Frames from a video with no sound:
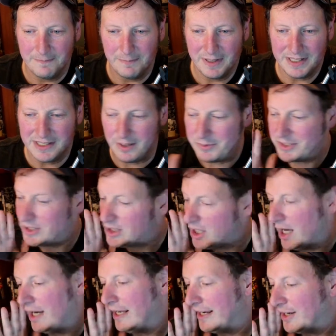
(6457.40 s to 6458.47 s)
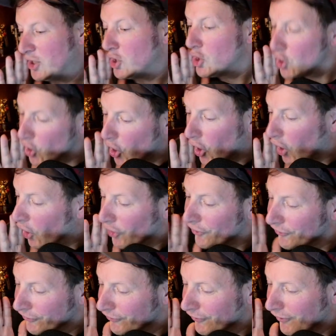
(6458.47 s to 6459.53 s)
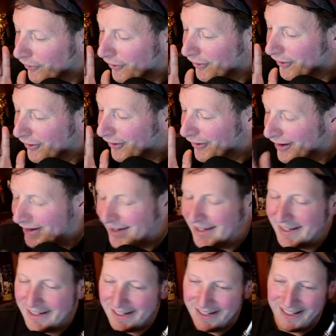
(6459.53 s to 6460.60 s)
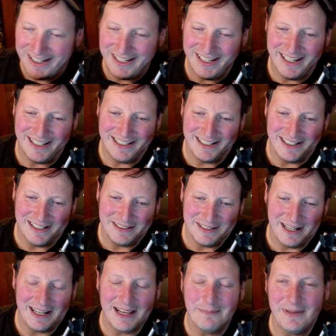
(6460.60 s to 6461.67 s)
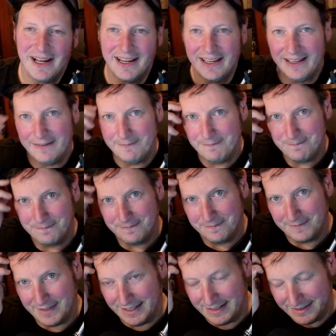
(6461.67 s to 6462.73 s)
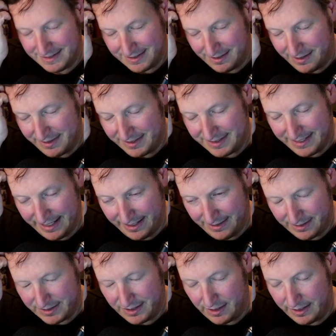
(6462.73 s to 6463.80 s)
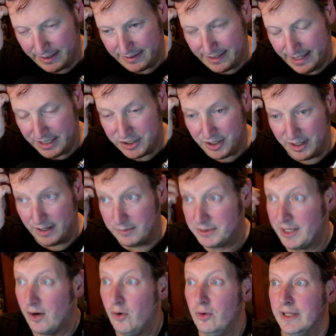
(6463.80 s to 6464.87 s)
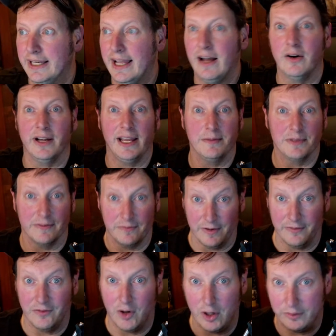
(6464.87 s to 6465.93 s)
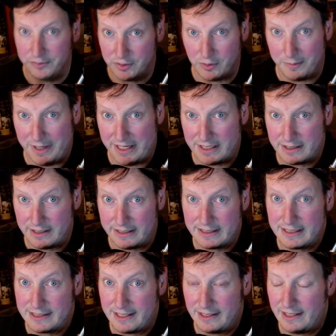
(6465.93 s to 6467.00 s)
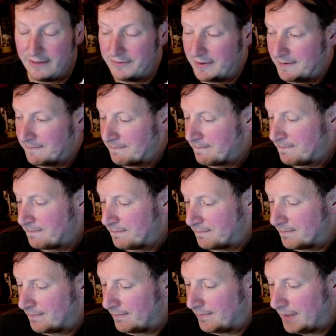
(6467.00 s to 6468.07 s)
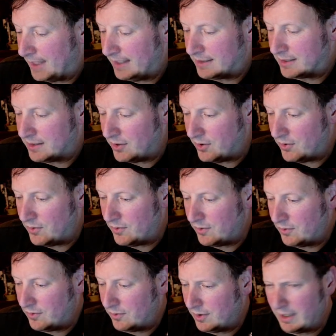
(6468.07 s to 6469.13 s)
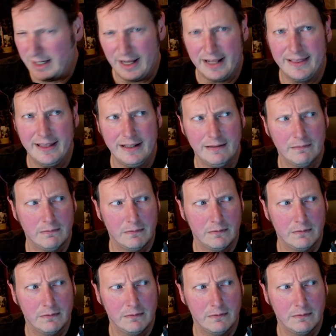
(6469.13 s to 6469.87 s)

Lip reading: because I was dating girls. And then I came back in and saw the Sonic the Hedgehog, and I was like, holy cow, games have evolved tremendously since I left. And so, and I think,